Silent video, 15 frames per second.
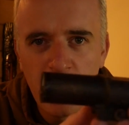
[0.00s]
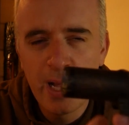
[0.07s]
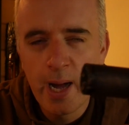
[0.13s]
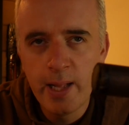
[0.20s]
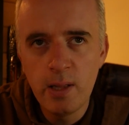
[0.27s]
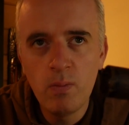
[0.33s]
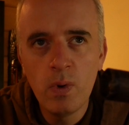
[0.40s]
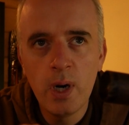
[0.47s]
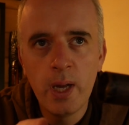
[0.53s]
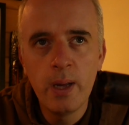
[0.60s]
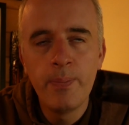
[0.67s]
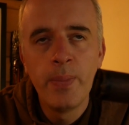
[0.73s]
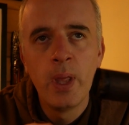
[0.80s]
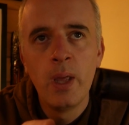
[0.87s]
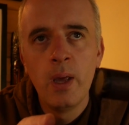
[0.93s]
I didn't want
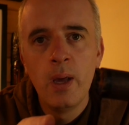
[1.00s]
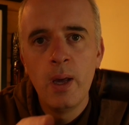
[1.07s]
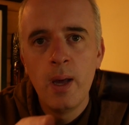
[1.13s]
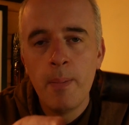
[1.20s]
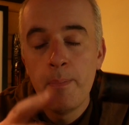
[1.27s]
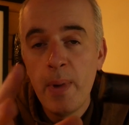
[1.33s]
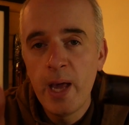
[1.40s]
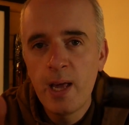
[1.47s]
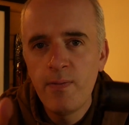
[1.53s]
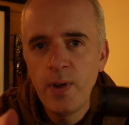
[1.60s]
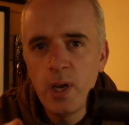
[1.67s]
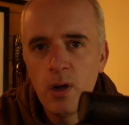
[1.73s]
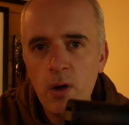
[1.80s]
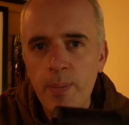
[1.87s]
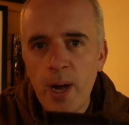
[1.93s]
to make a
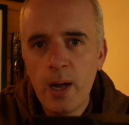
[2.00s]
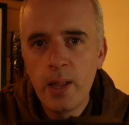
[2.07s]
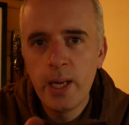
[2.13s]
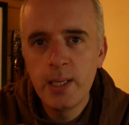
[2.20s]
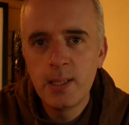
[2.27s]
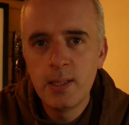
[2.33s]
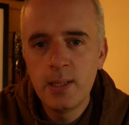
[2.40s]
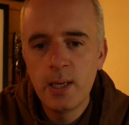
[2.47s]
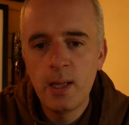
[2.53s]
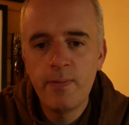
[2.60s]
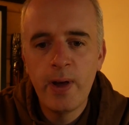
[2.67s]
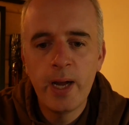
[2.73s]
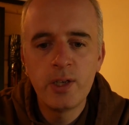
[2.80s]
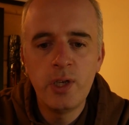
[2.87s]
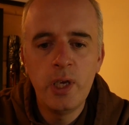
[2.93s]
video about this until
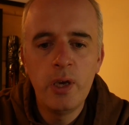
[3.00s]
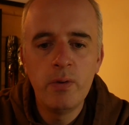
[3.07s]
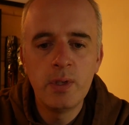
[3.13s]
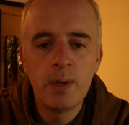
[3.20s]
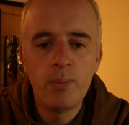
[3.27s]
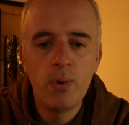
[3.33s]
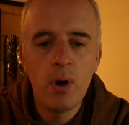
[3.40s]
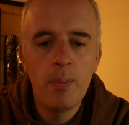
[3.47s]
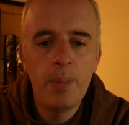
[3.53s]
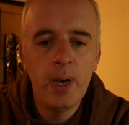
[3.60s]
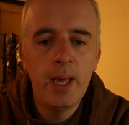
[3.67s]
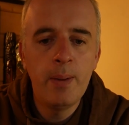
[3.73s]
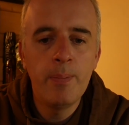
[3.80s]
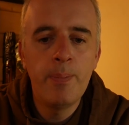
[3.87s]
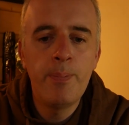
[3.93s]
I've actually used it
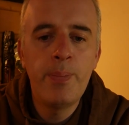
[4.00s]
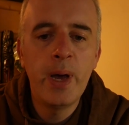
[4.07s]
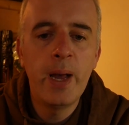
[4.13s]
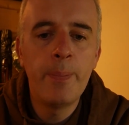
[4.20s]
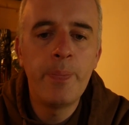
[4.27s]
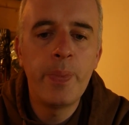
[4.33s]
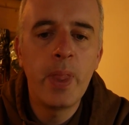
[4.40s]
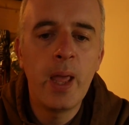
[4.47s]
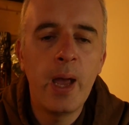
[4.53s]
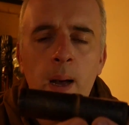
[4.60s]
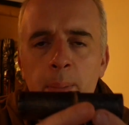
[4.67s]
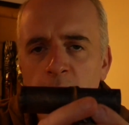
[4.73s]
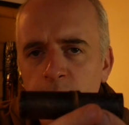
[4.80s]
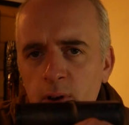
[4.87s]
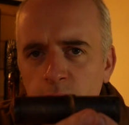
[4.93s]
properly, but
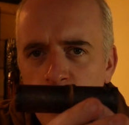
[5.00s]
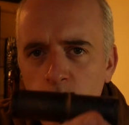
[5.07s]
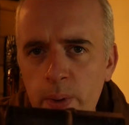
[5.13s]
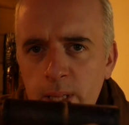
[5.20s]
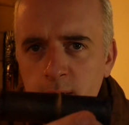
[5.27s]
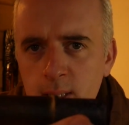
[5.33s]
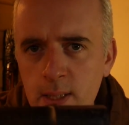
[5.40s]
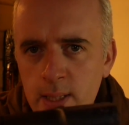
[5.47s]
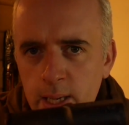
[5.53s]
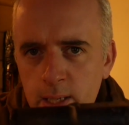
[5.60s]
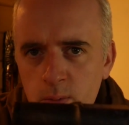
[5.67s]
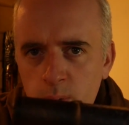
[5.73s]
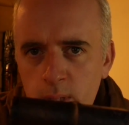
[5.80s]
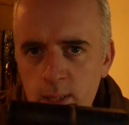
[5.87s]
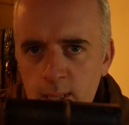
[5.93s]
I'm having a few
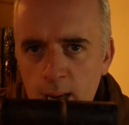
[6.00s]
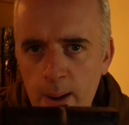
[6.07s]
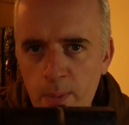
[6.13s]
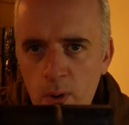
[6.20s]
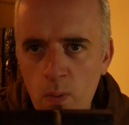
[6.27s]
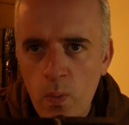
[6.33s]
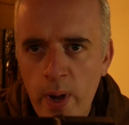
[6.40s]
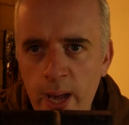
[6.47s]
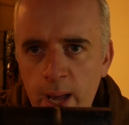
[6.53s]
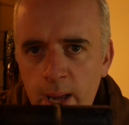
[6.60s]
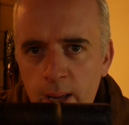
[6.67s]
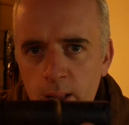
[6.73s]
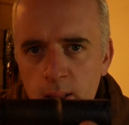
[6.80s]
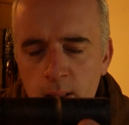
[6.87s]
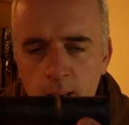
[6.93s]
instances with this camera
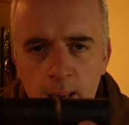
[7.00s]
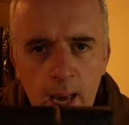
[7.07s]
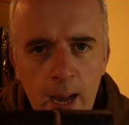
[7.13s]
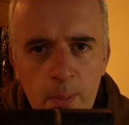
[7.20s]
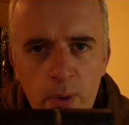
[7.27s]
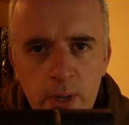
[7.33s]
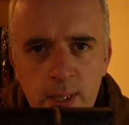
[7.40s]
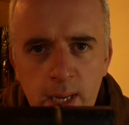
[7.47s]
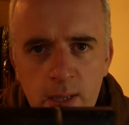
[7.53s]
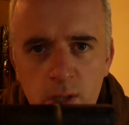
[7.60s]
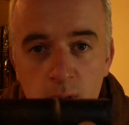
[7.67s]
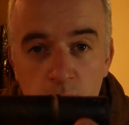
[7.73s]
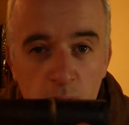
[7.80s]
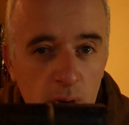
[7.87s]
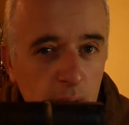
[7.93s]
where the camera is
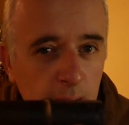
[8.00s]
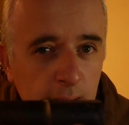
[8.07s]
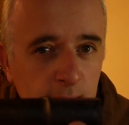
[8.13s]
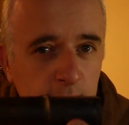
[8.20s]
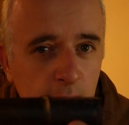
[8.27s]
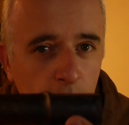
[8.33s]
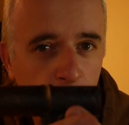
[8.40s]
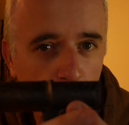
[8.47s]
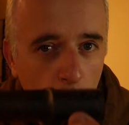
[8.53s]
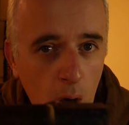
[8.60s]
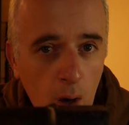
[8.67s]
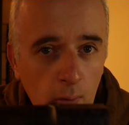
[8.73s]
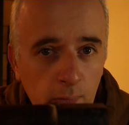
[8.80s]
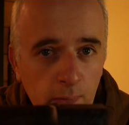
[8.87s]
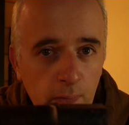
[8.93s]
actually turning itself
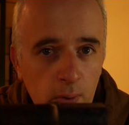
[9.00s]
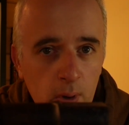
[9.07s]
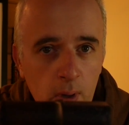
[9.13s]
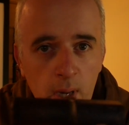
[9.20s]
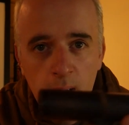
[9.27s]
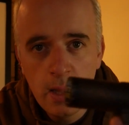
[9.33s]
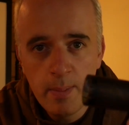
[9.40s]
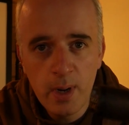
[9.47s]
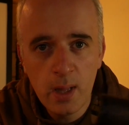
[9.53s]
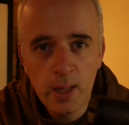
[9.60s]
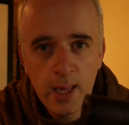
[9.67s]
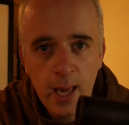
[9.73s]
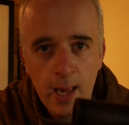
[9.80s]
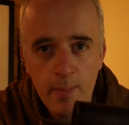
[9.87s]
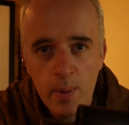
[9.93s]
off in the middle of
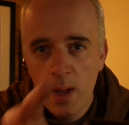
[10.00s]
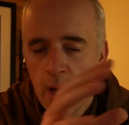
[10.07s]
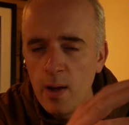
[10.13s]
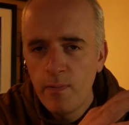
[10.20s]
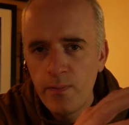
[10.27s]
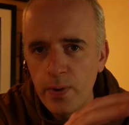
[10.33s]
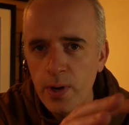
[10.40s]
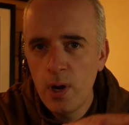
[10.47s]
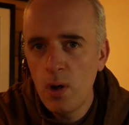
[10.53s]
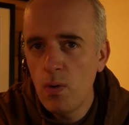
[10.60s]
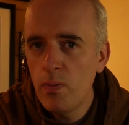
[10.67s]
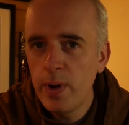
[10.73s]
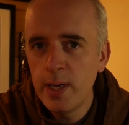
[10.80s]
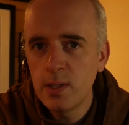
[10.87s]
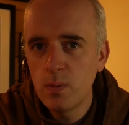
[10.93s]
the game for no
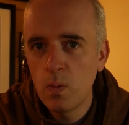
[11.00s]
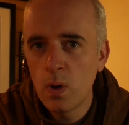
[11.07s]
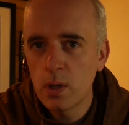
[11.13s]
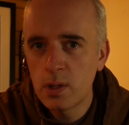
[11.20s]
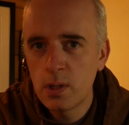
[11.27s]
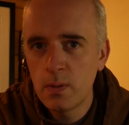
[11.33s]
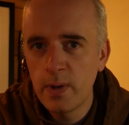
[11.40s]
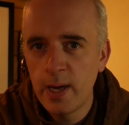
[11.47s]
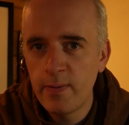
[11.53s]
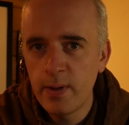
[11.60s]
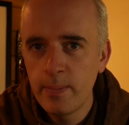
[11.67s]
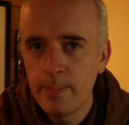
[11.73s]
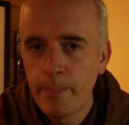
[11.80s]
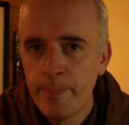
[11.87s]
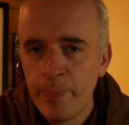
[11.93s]
reason whatsoever.